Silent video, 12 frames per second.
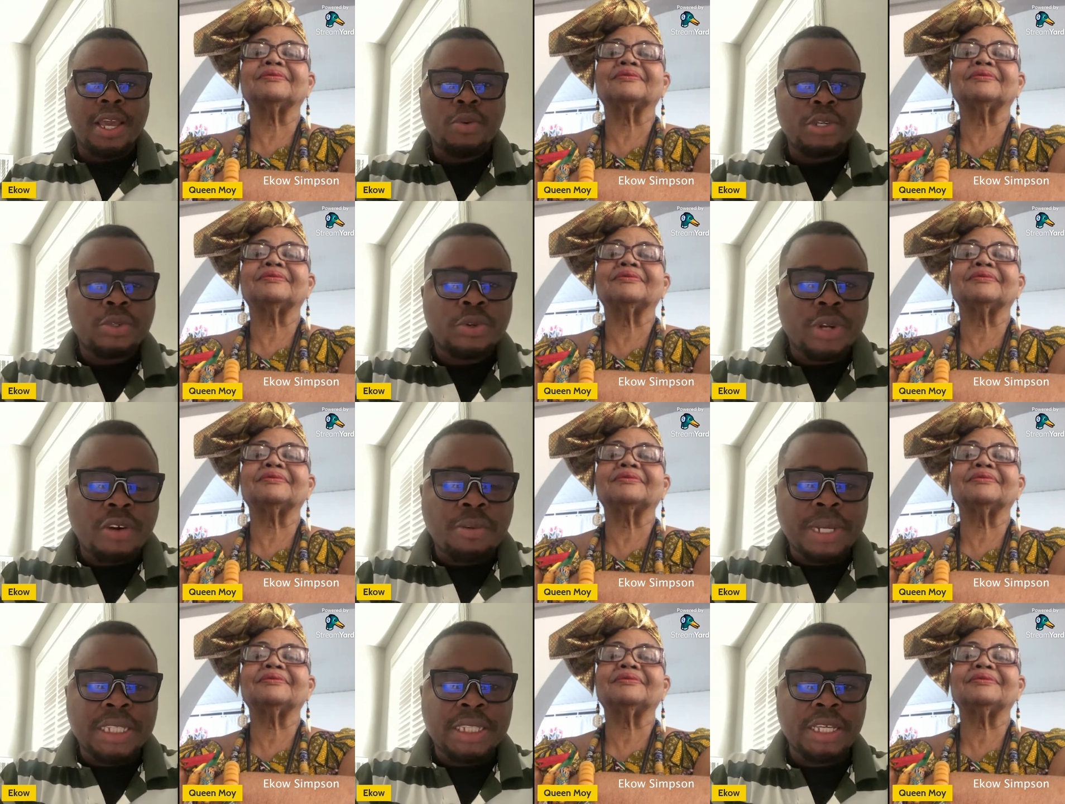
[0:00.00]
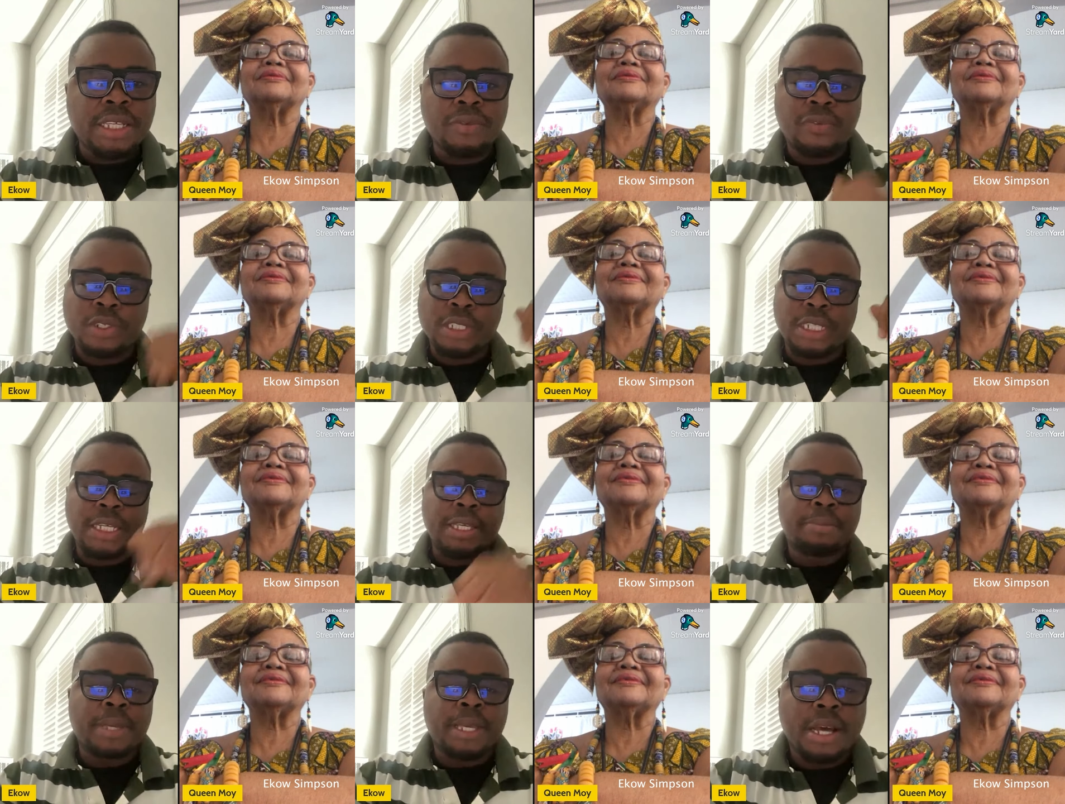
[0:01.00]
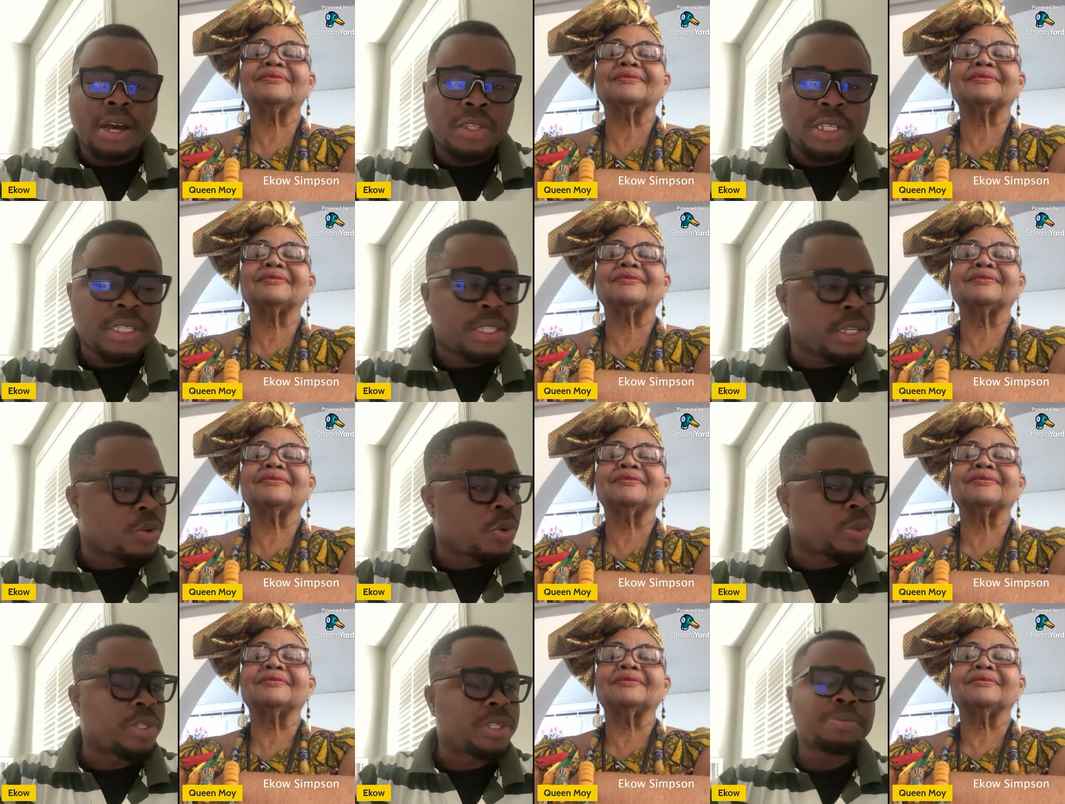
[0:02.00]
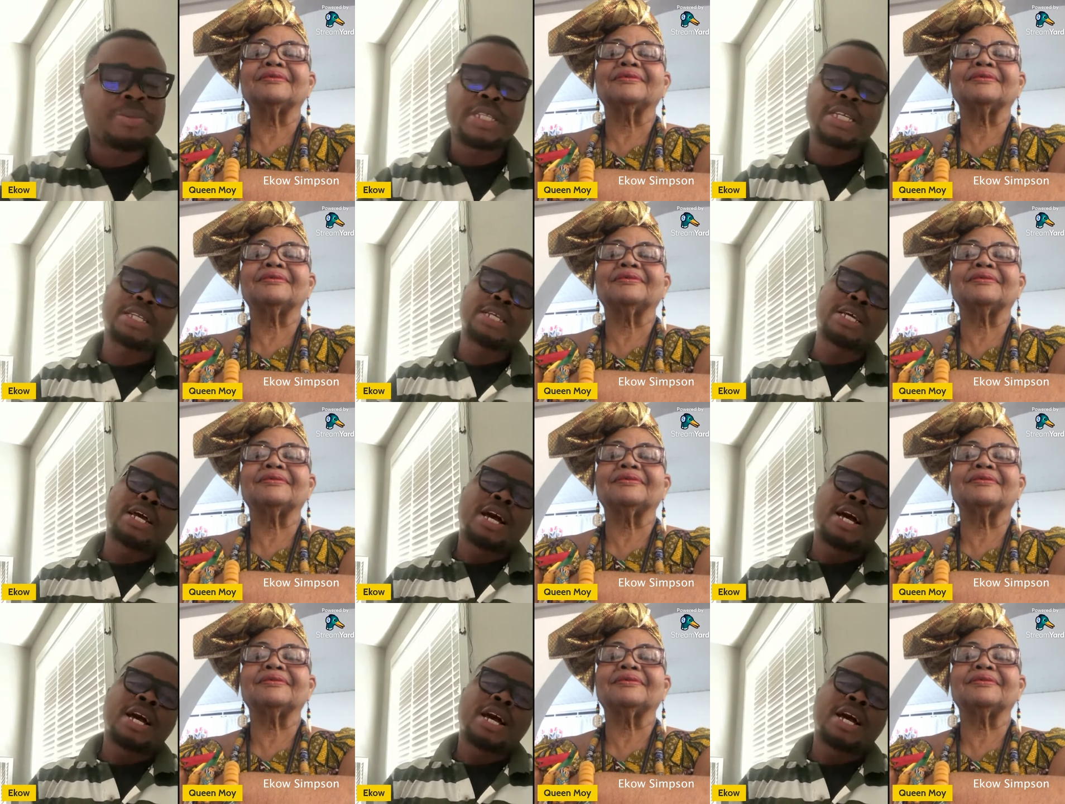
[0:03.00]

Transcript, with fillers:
Speaker 1: Hey, what's good, everybody? Thank you for checking me out. This is Ekow Simpson.